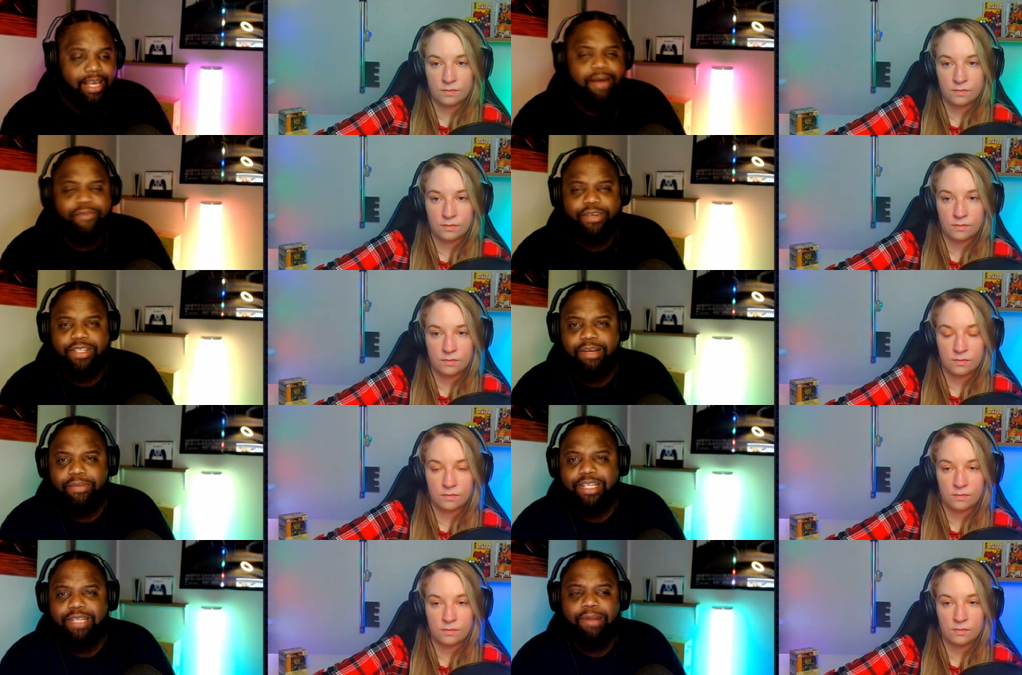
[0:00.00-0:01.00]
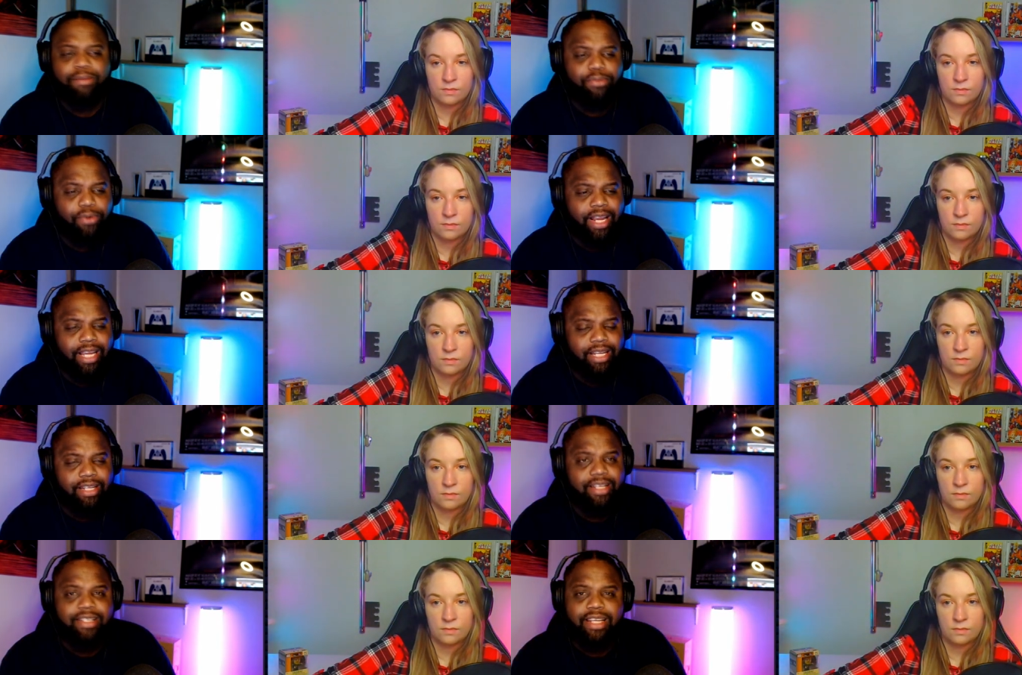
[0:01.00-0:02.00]
Speaker 1: For some reason, my brain
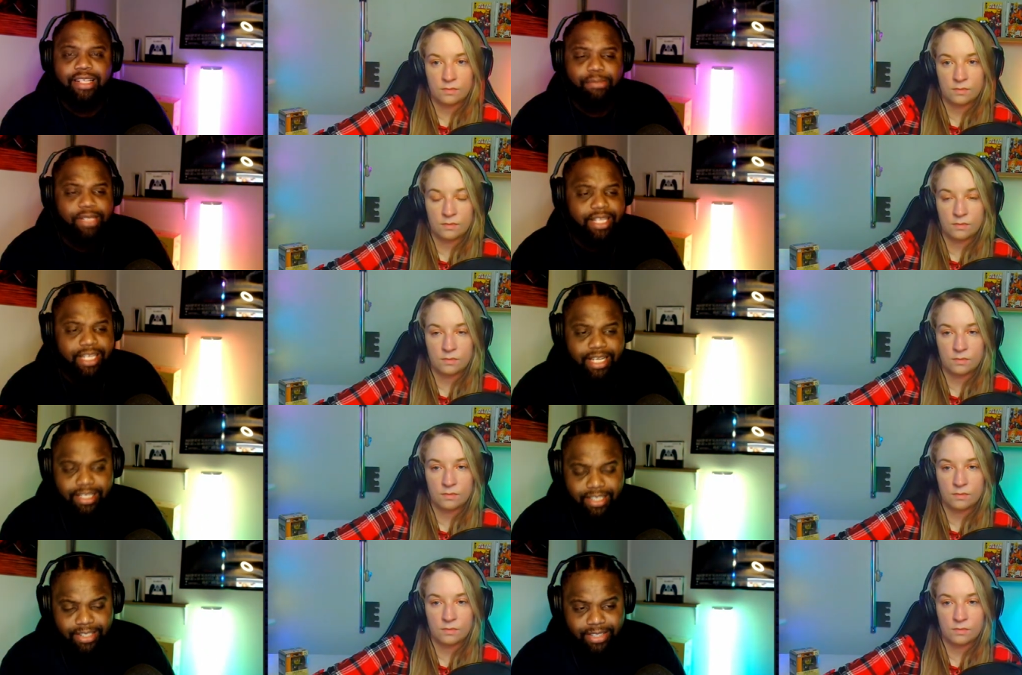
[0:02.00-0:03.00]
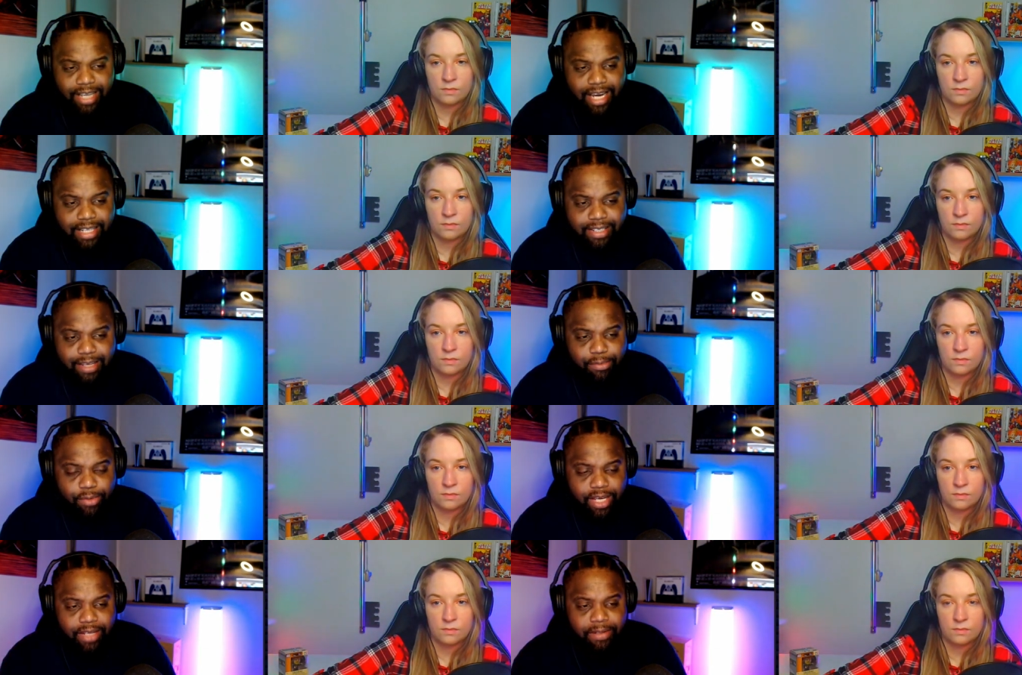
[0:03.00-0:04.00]
is telling me that he didn't kill the guy the same
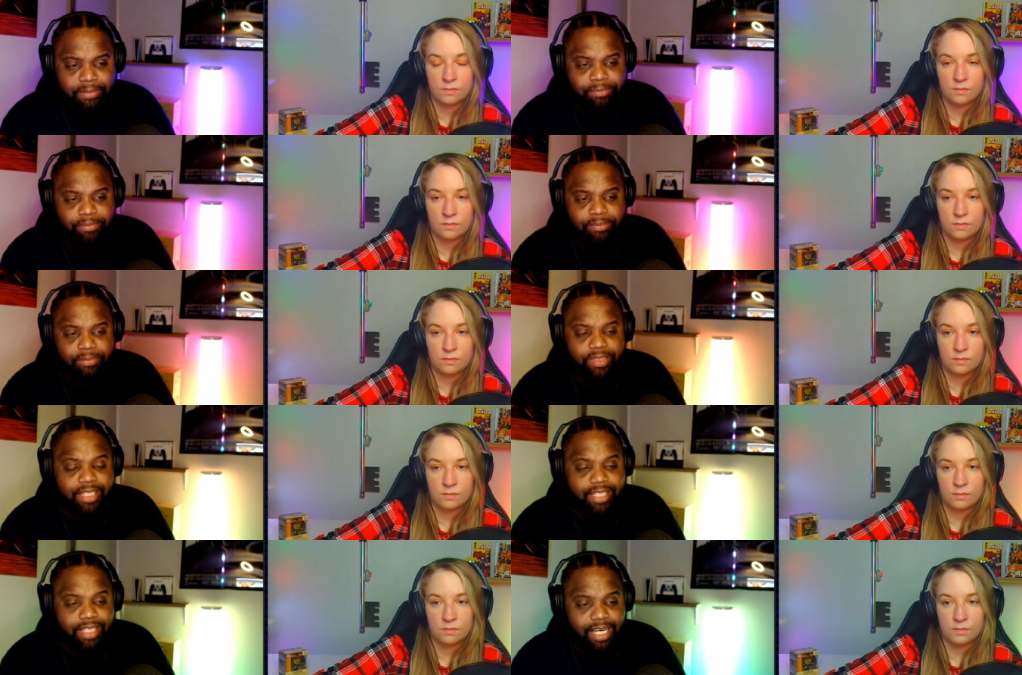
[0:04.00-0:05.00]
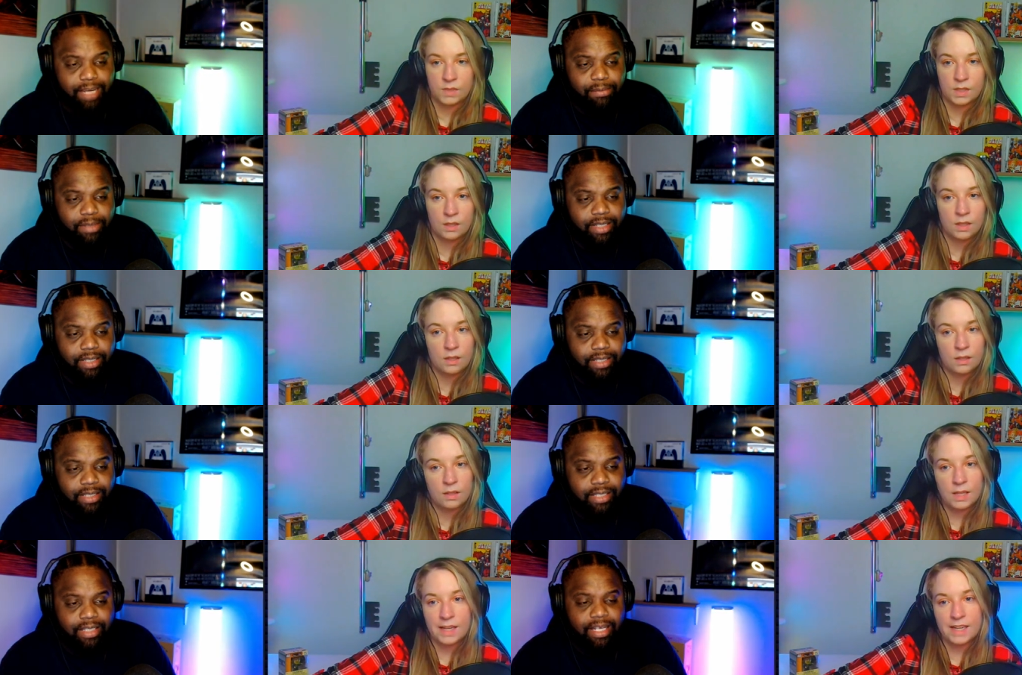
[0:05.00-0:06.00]
way in the game.
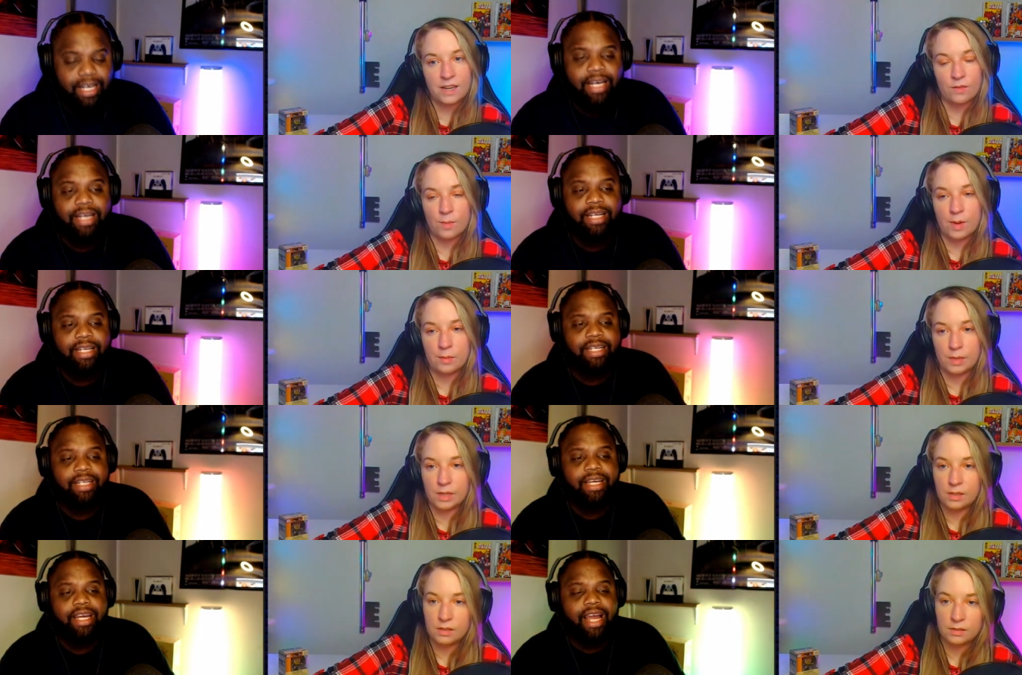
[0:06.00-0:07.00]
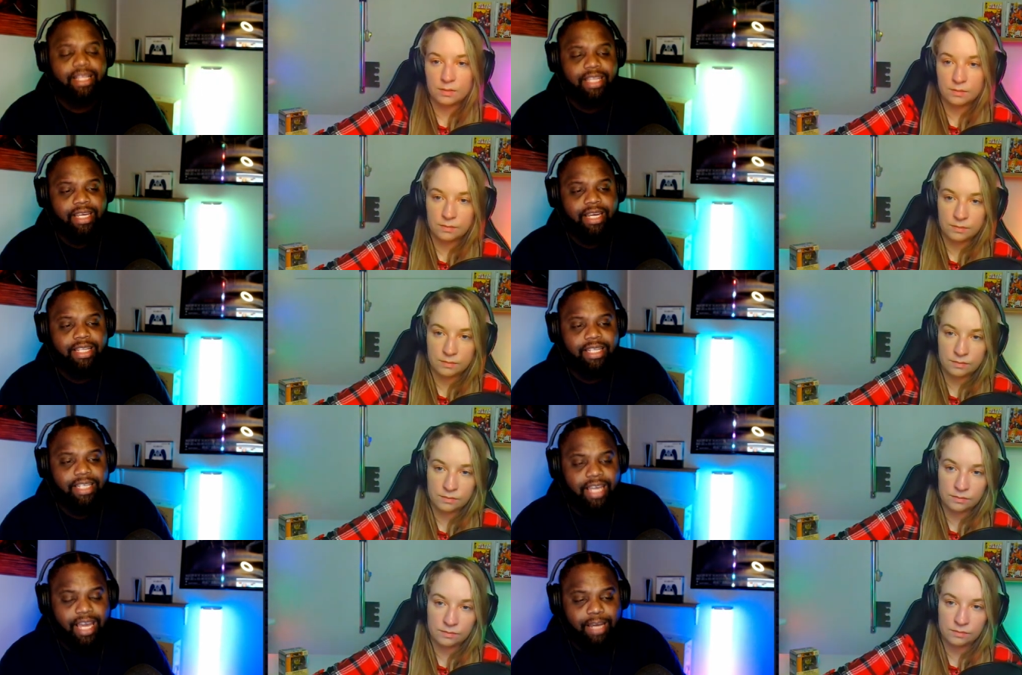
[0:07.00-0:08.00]
Speaker 2: I can't remember.
Speaker 1: I think in the
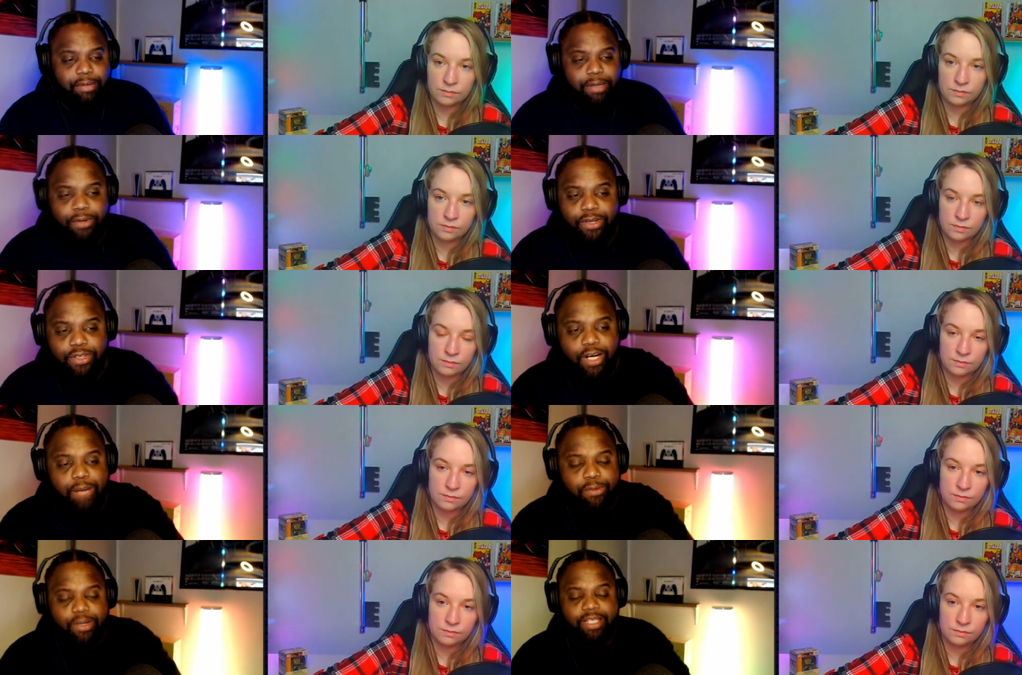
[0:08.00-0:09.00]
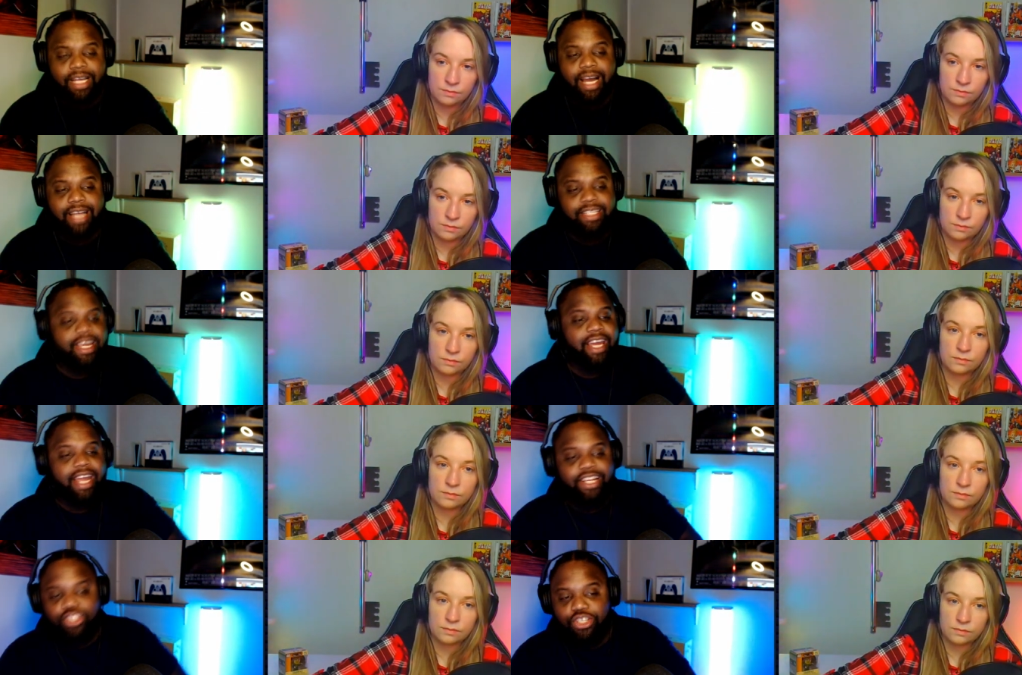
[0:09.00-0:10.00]
game he put his arm around the guy's neck
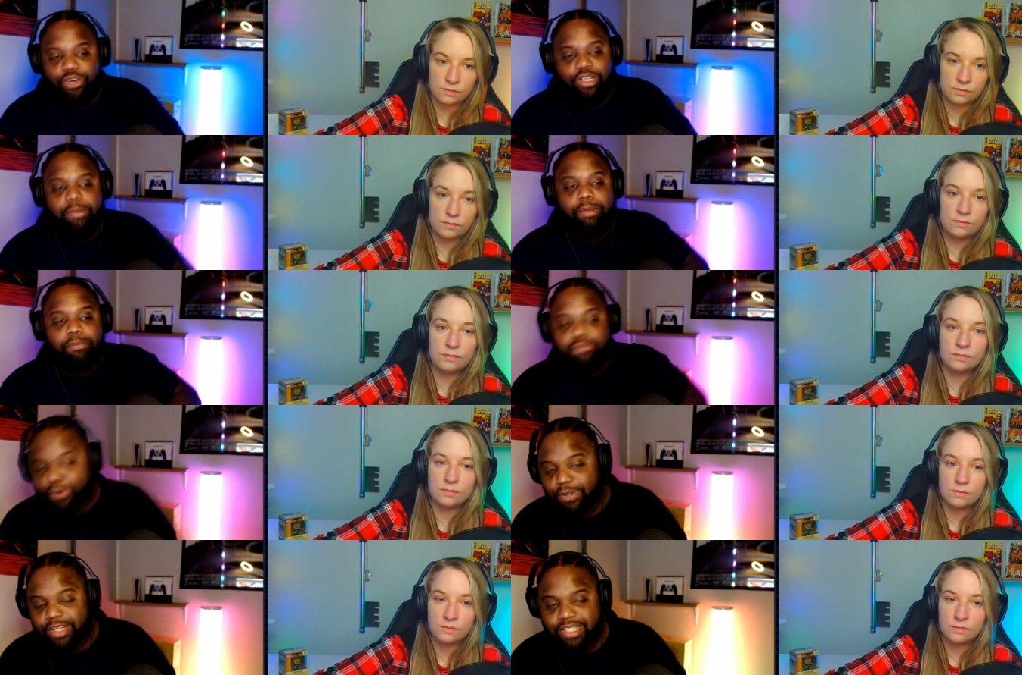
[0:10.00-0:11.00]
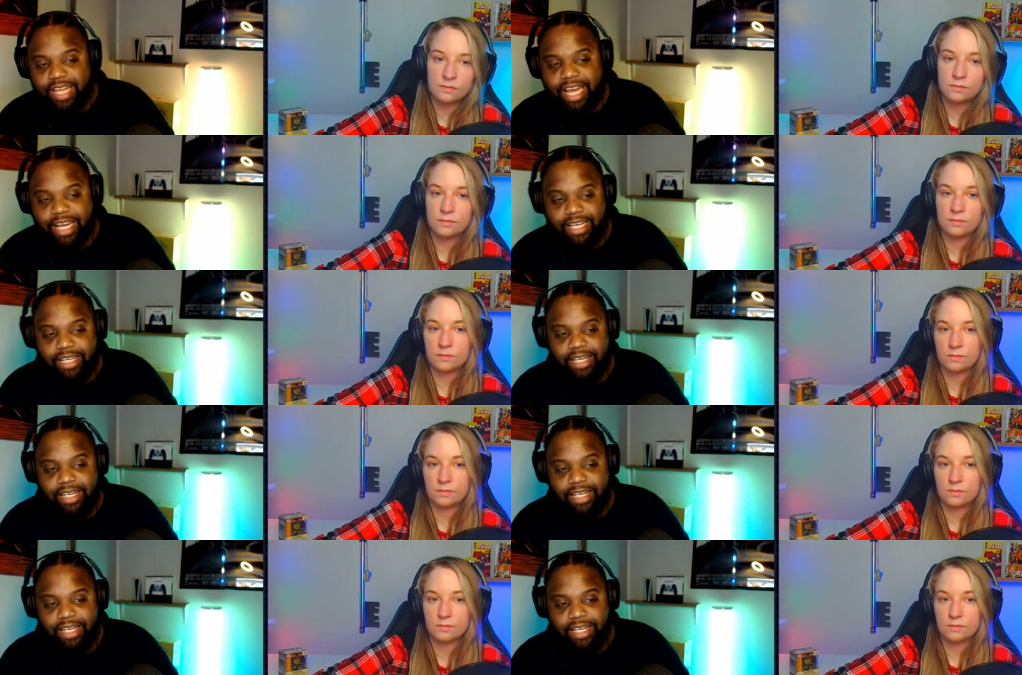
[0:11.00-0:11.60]
and choked him and broke his neck